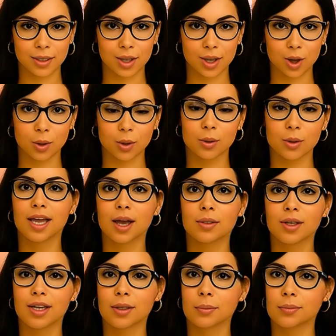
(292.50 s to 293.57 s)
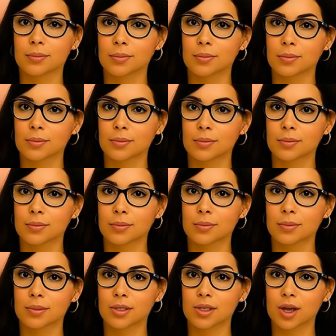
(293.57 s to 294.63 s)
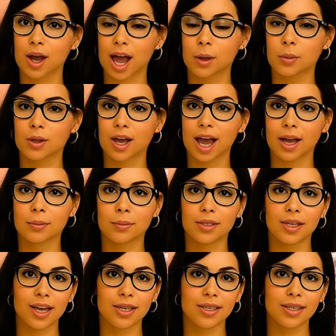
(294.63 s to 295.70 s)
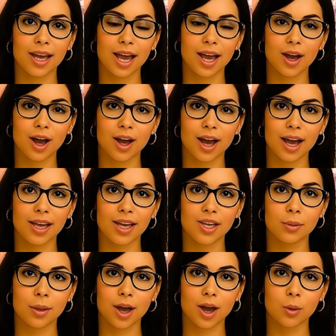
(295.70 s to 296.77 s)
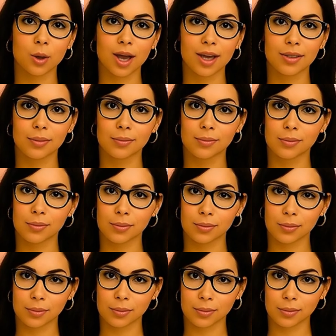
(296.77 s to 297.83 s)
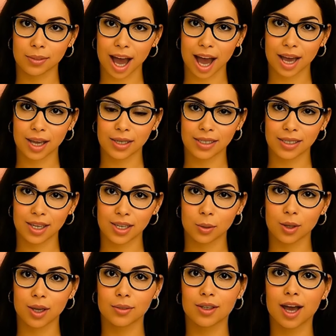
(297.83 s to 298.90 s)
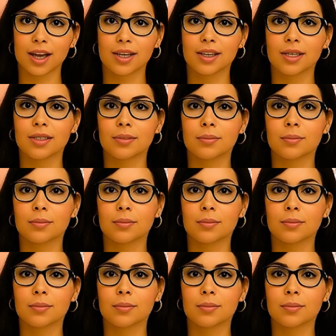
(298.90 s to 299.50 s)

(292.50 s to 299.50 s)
to get rid of them. So Abraham sent Hagar and Ishmael away. And the sons were divided,